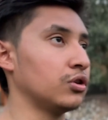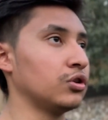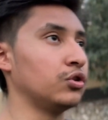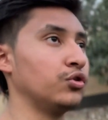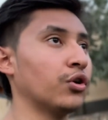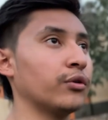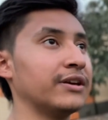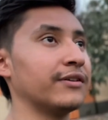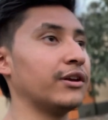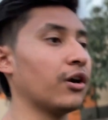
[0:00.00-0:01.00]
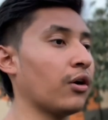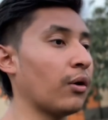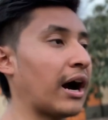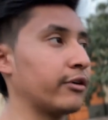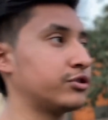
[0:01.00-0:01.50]
you don't even know
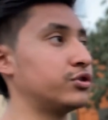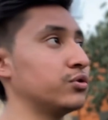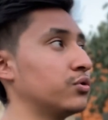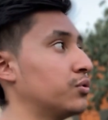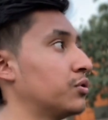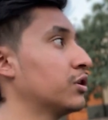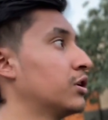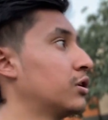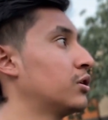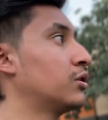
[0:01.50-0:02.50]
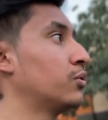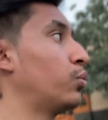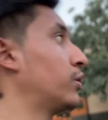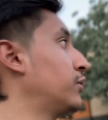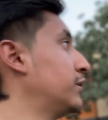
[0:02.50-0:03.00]

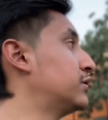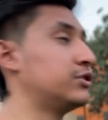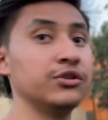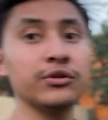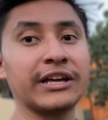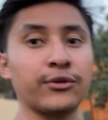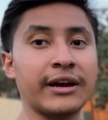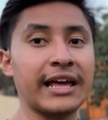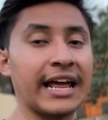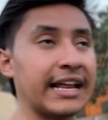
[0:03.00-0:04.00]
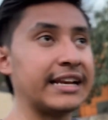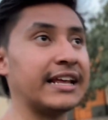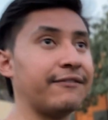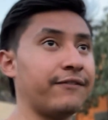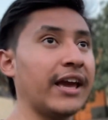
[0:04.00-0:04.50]
what do you need to do? Like, do I
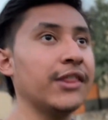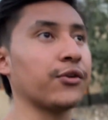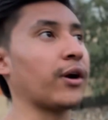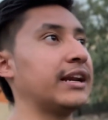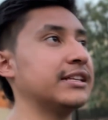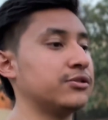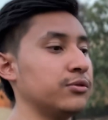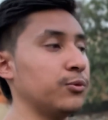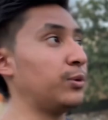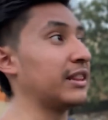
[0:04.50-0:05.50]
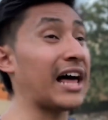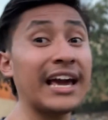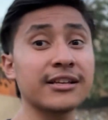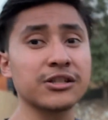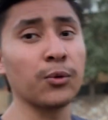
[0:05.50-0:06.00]
need faith, or I need to
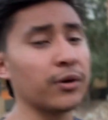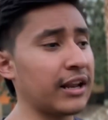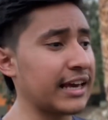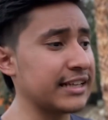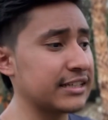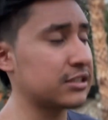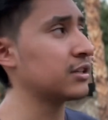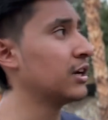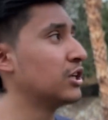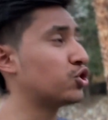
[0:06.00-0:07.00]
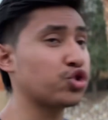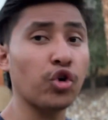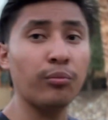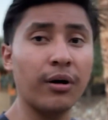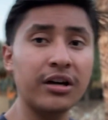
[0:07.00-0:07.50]
rely on someone? Like, it's just
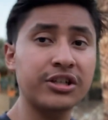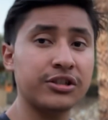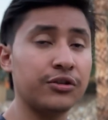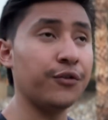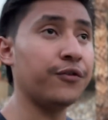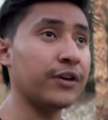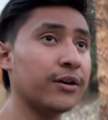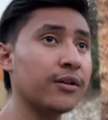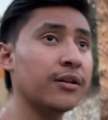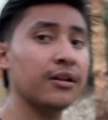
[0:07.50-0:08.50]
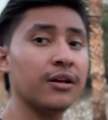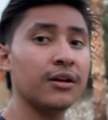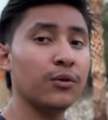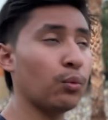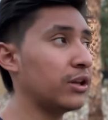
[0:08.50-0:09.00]
so much to feel
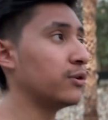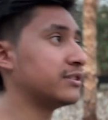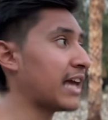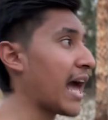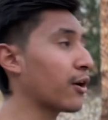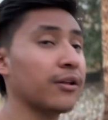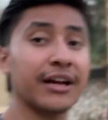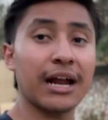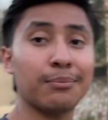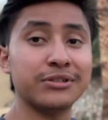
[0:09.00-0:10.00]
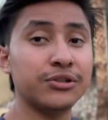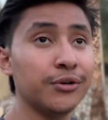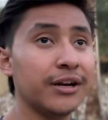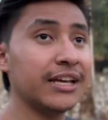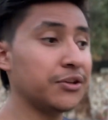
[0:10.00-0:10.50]
when you tackle on an
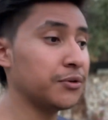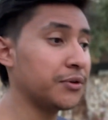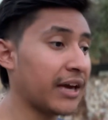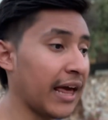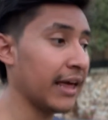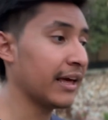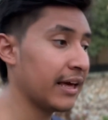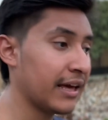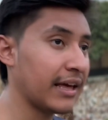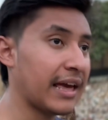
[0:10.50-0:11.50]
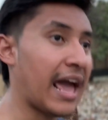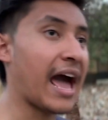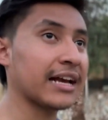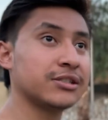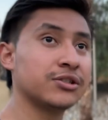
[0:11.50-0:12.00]
opportunity and you get
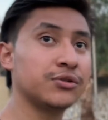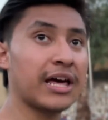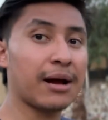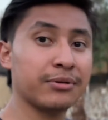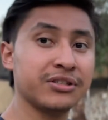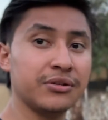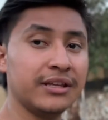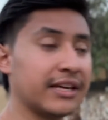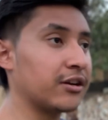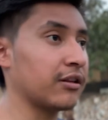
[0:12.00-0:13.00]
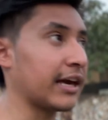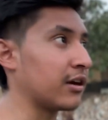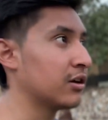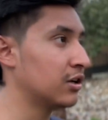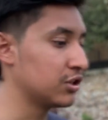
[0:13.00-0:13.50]
access to that opportunity. Then you're
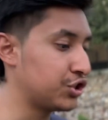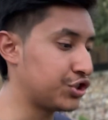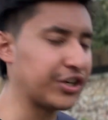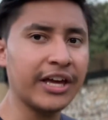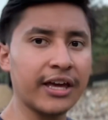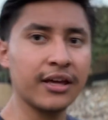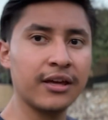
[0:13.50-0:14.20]
like, shit,